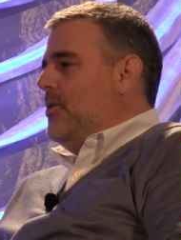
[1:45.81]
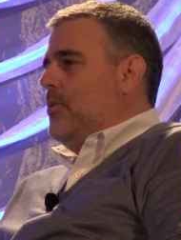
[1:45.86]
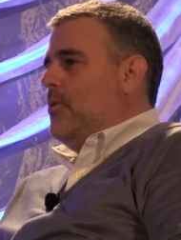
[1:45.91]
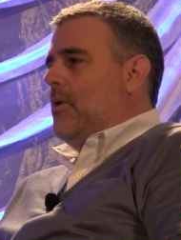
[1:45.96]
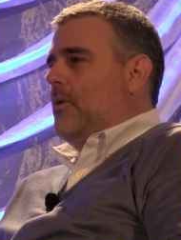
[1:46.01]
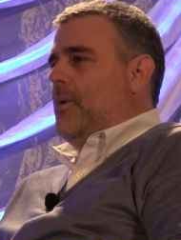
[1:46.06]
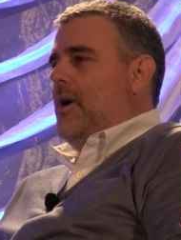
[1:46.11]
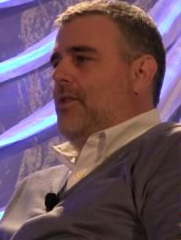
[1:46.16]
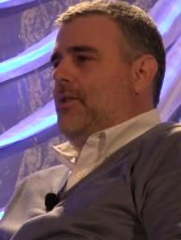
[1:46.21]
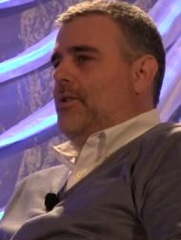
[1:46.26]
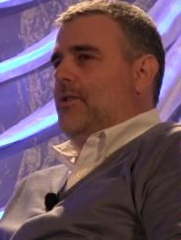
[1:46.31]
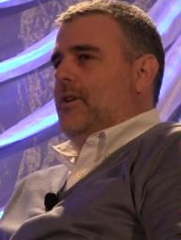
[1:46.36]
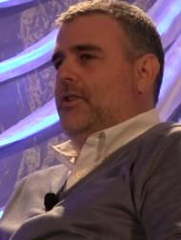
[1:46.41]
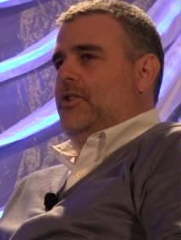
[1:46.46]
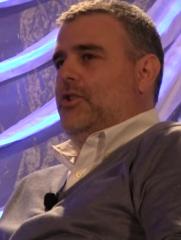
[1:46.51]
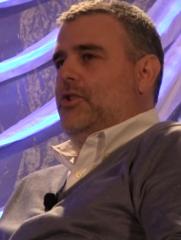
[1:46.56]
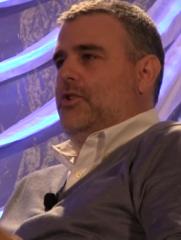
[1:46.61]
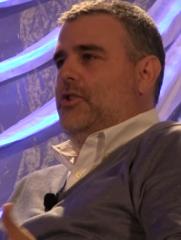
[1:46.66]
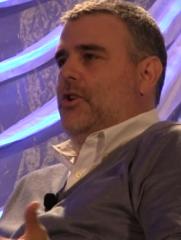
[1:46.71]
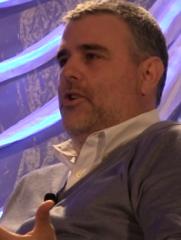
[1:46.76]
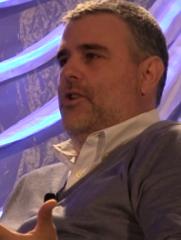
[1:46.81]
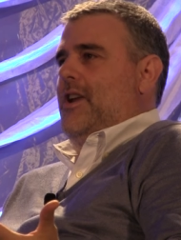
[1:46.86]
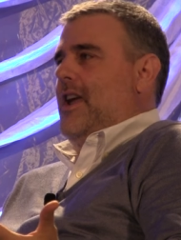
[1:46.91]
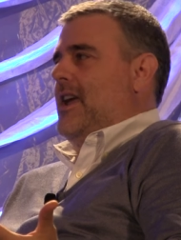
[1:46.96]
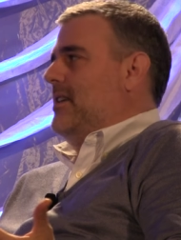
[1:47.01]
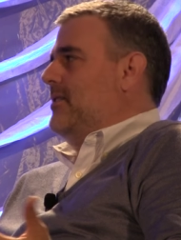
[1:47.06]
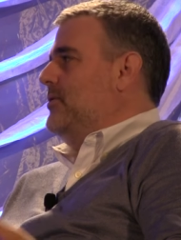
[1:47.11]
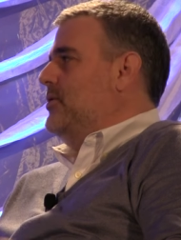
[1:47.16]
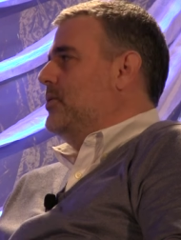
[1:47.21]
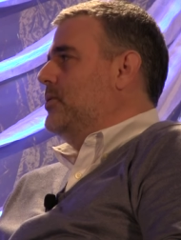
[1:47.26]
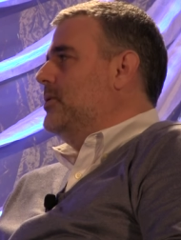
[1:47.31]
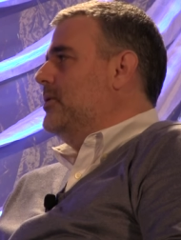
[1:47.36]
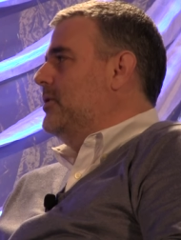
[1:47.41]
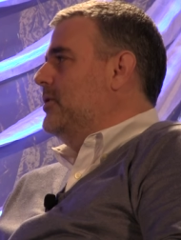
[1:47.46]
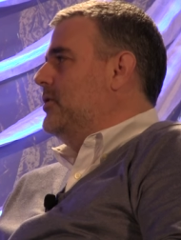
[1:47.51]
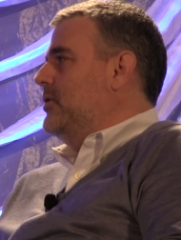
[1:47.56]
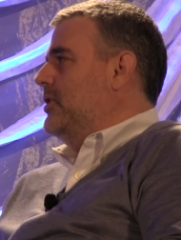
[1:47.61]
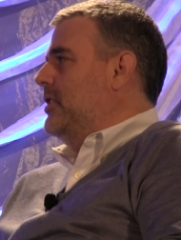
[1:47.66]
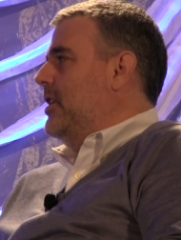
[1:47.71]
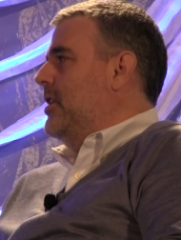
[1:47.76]
or whether it's using our native
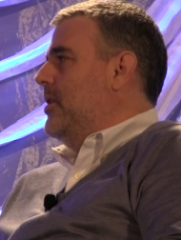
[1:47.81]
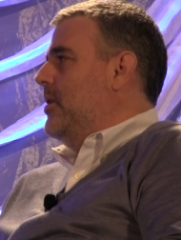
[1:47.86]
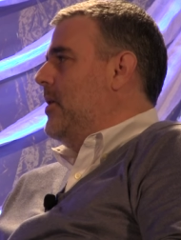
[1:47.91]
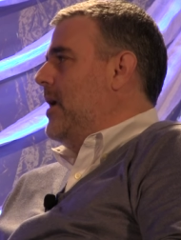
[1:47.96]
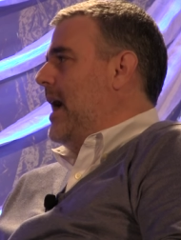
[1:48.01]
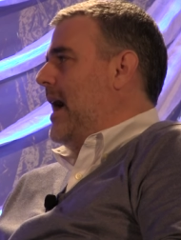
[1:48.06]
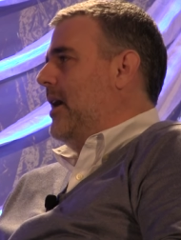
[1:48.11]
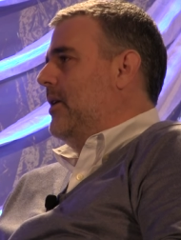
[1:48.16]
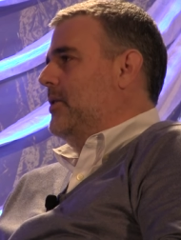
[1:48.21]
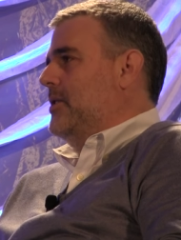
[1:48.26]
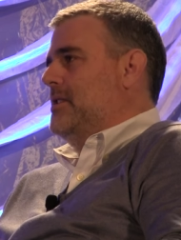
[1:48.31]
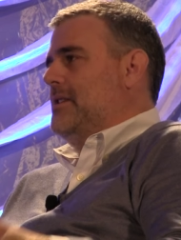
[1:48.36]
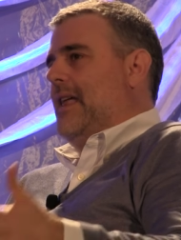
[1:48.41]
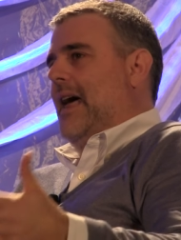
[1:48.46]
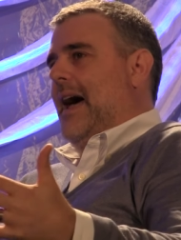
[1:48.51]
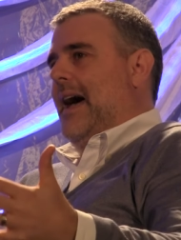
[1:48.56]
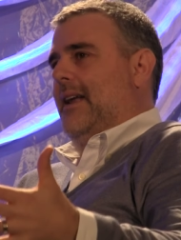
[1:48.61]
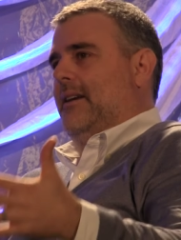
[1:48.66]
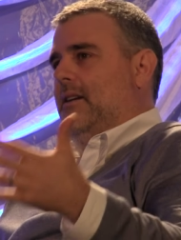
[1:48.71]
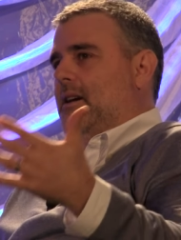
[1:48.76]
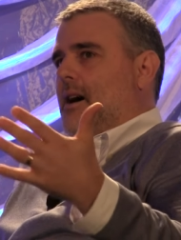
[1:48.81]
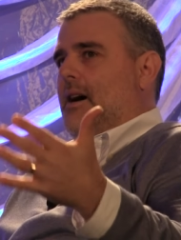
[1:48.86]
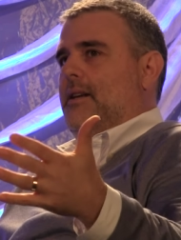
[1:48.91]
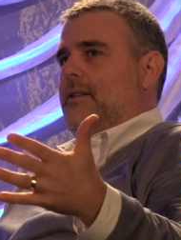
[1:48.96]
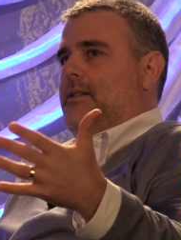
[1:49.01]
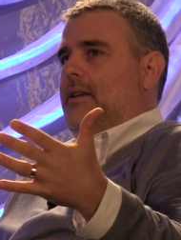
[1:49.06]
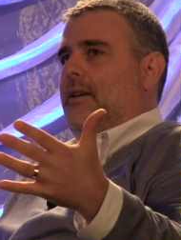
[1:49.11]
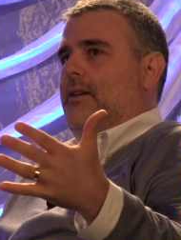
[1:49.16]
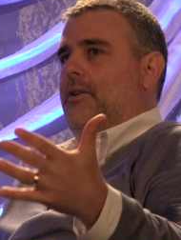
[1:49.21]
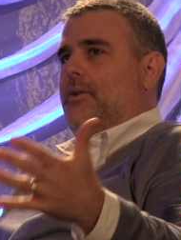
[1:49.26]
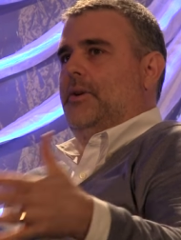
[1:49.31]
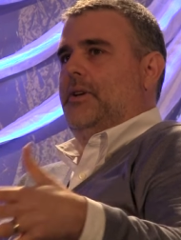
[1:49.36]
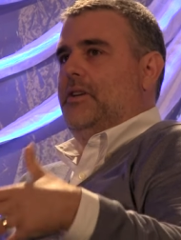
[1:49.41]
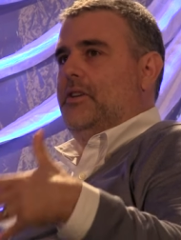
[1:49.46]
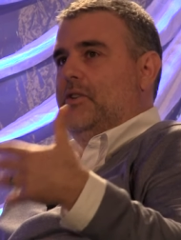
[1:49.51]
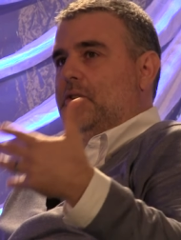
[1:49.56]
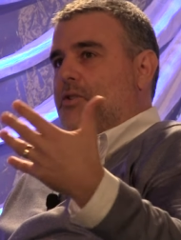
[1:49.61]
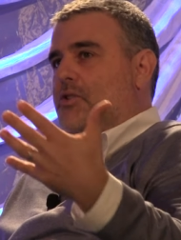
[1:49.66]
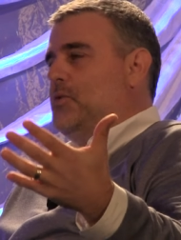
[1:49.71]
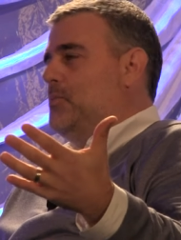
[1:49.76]
tools, you know, how is that content
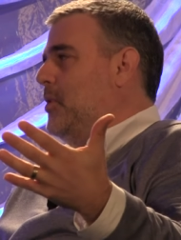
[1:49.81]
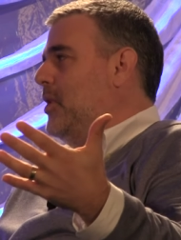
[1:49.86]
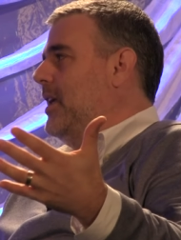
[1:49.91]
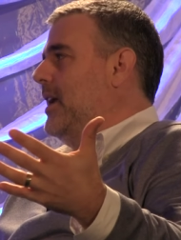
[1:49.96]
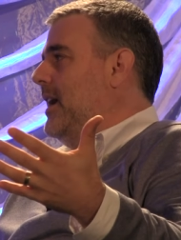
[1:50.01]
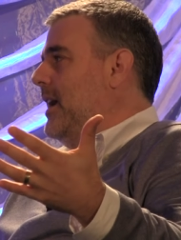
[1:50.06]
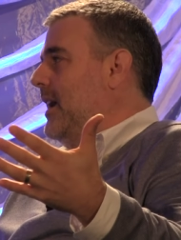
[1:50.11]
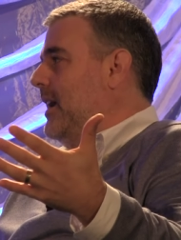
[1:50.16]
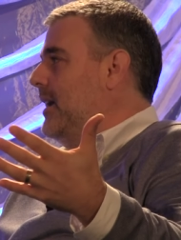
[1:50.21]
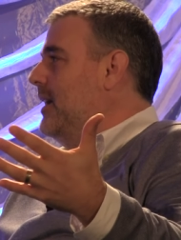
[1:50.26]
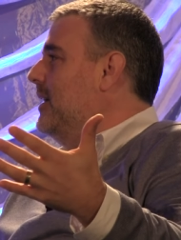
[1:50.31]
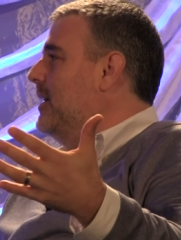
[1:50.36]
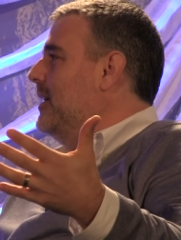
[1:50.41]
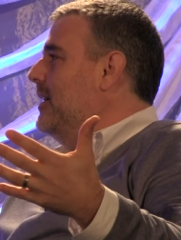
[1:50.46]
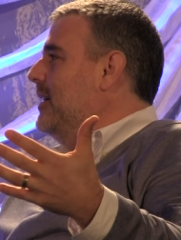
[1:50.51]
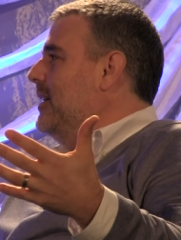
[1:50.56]
going to display